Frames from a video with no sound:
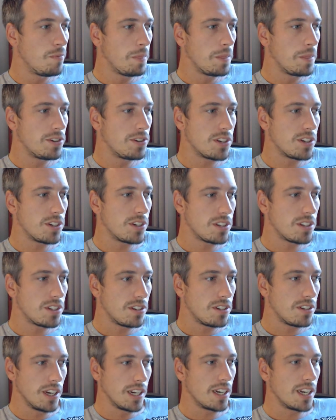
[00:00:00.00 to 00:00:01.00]
you're just
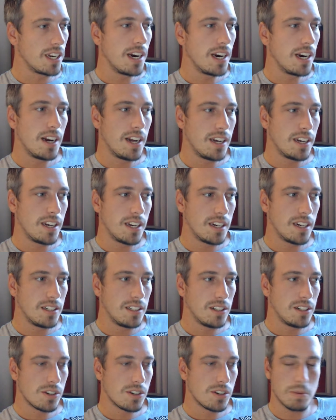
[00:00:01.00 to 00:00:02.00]
sitting there, and then
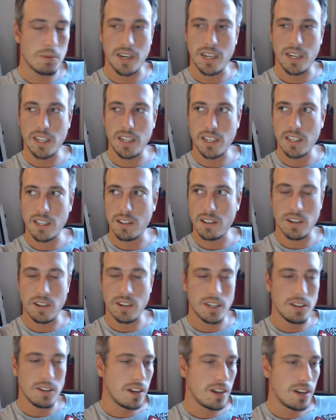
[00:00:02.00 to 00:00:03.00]
you're sweating,
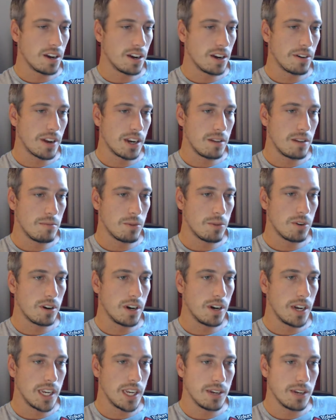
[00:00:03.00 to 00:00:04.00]
or you're not hungry
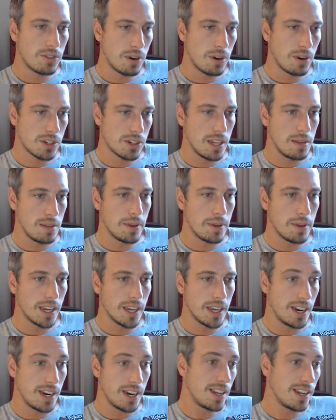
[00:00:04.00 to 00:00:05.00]
anymore, and you have trouble
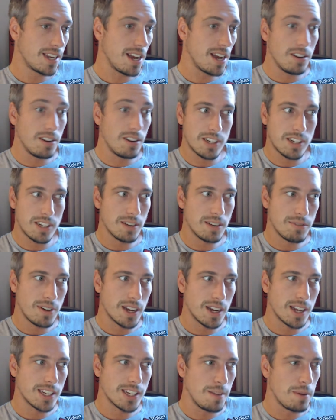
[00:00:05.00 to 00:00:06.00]
sleeping, and then they say, oh, just take
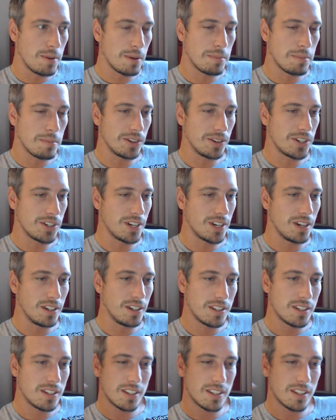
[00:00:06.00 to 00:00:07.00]
fucking sleeping pills, you know.
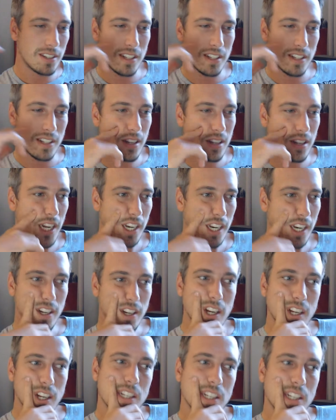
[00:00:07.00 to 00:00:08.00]
It's not,
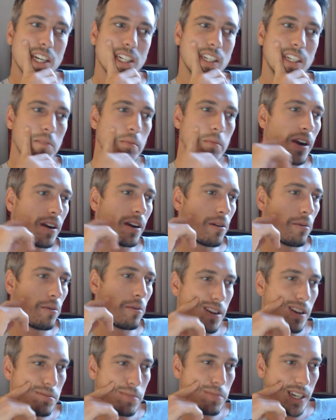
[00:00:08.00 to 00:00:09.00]
that's like the American
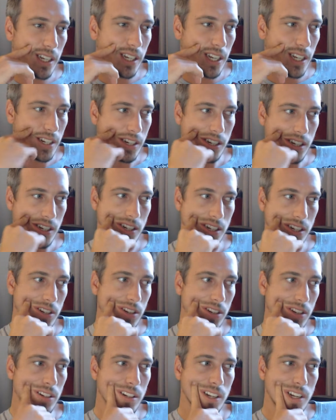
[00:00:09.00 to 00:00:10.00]
way of medication. It
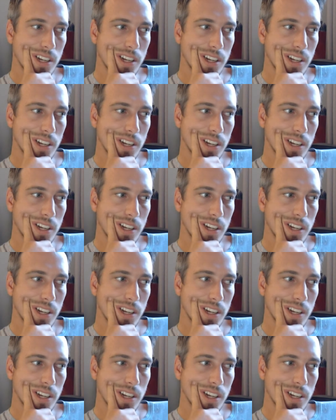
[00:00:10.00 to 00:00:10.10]
doesn't,